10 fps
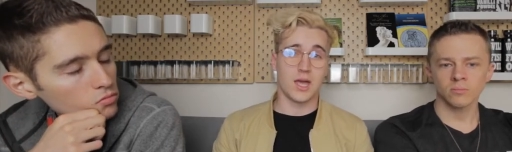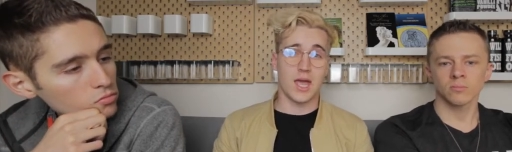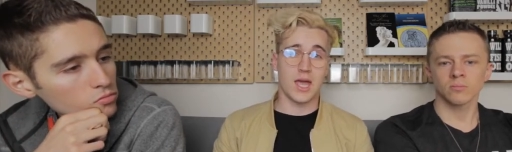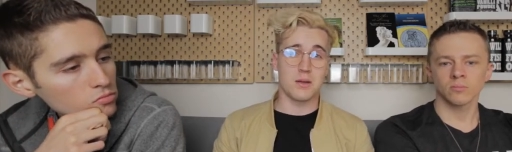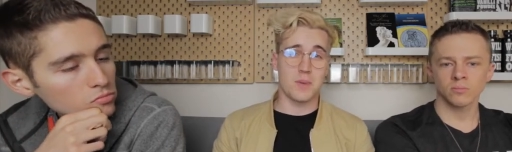
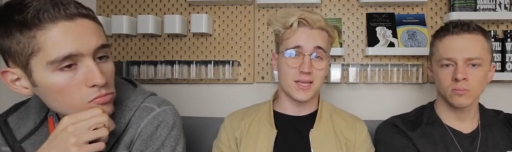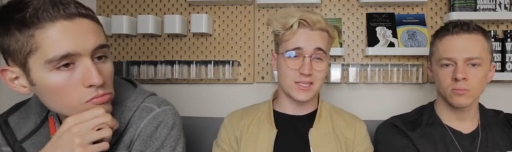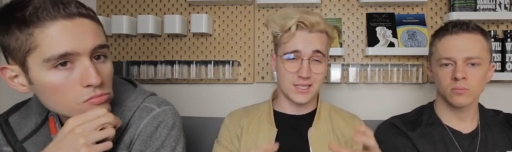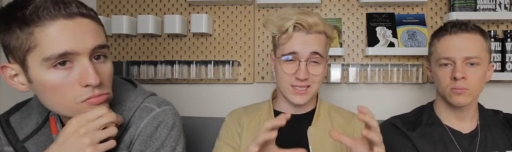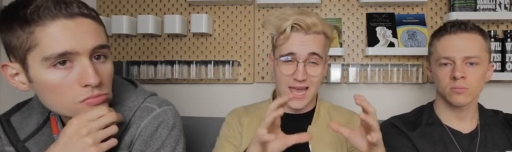Speaker 1: And
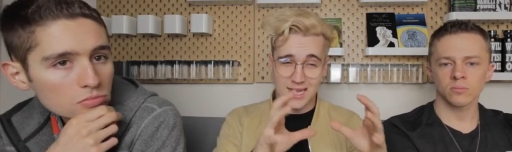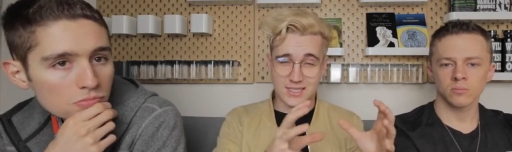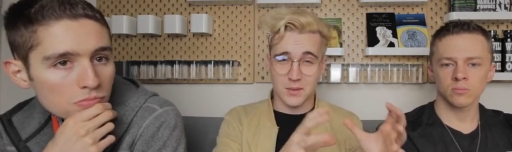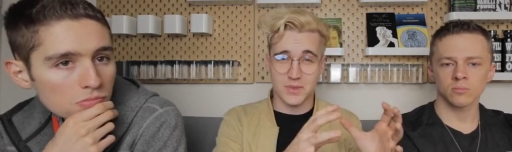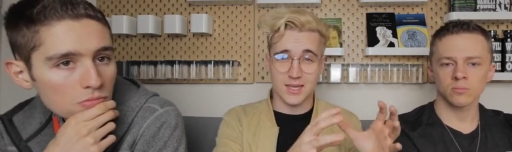basically take
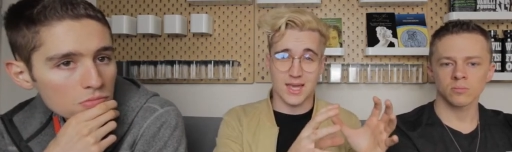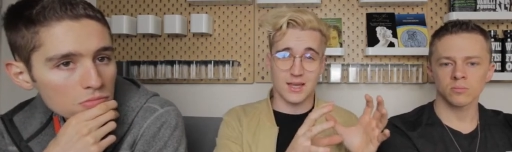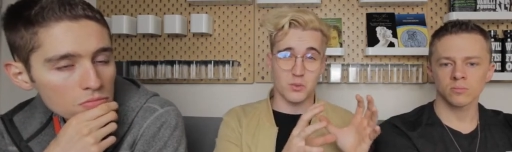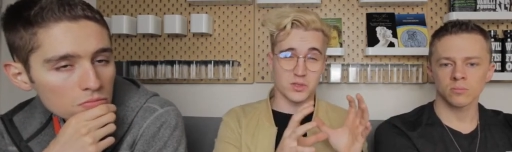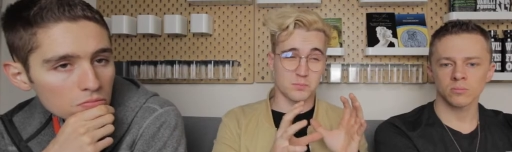something
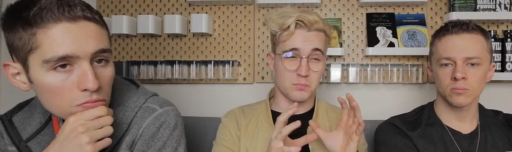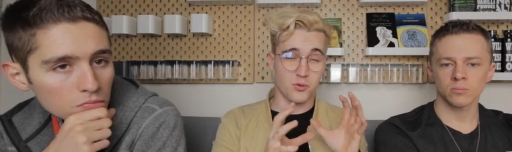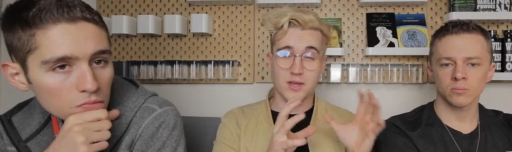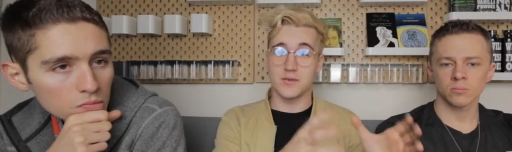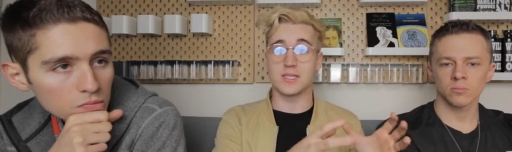that was
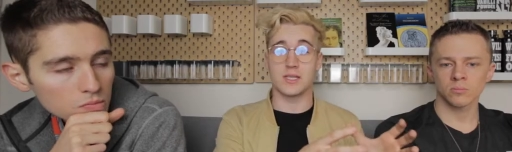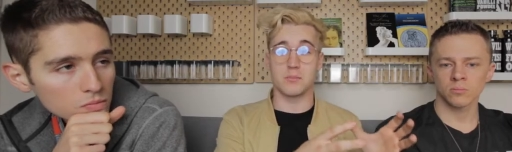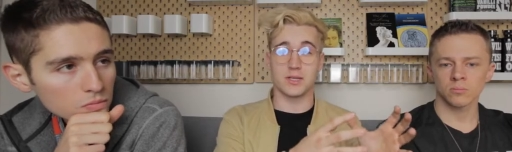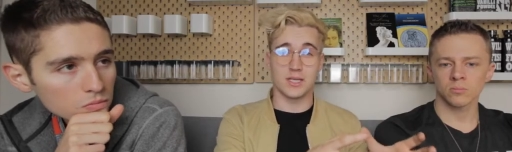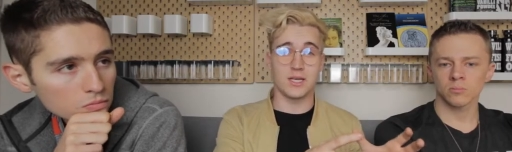previously
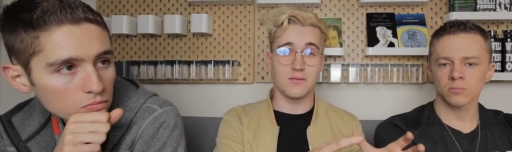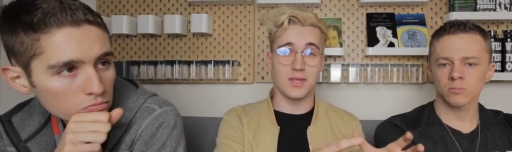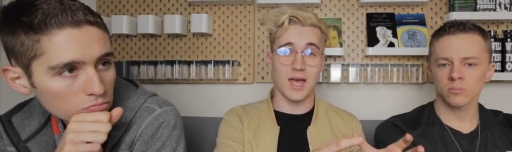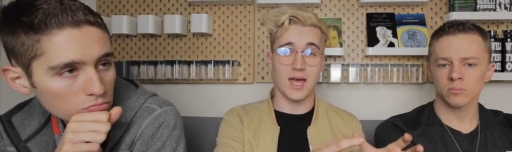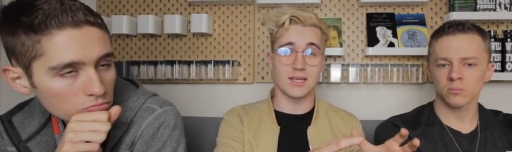believed
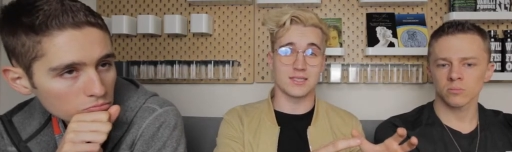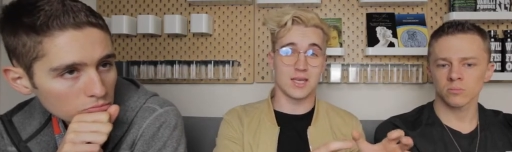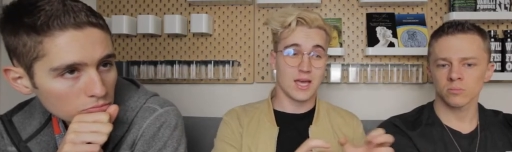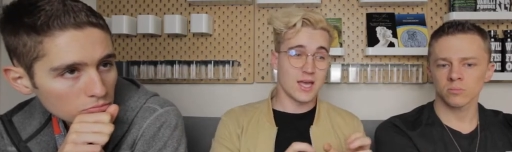as